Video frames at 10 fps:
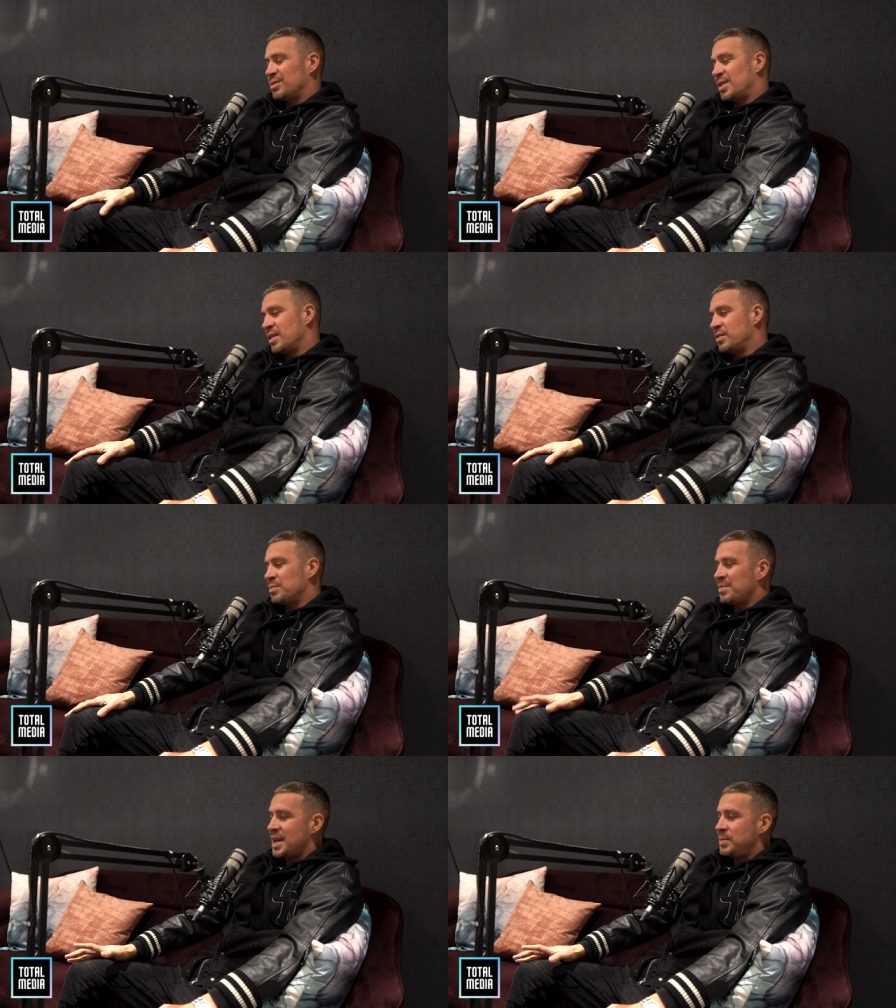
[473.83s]
One of
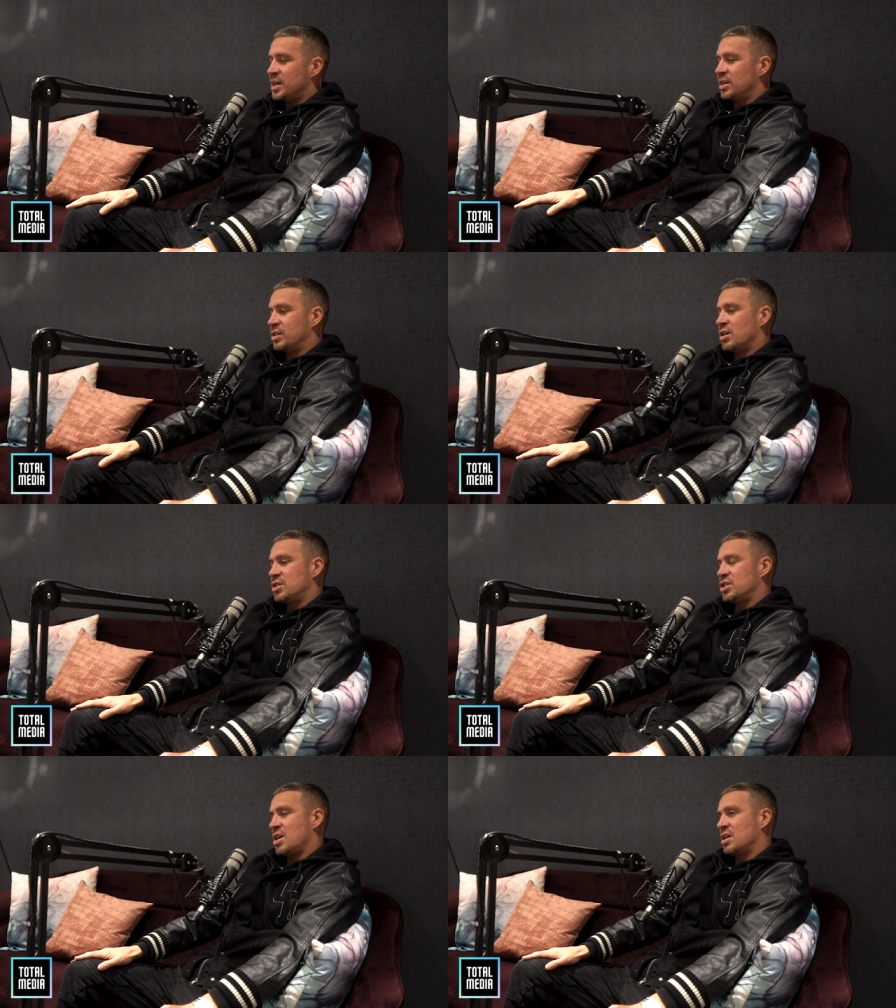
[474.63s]
them maybe could have got
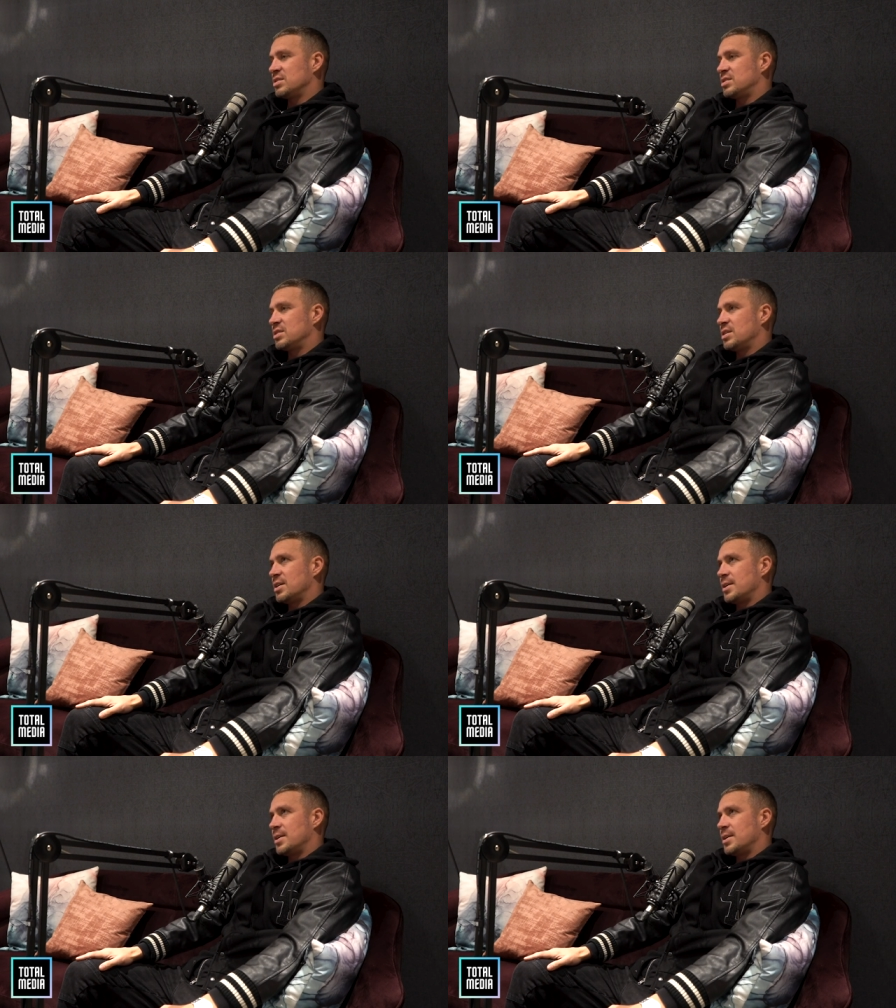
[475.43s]
a chance.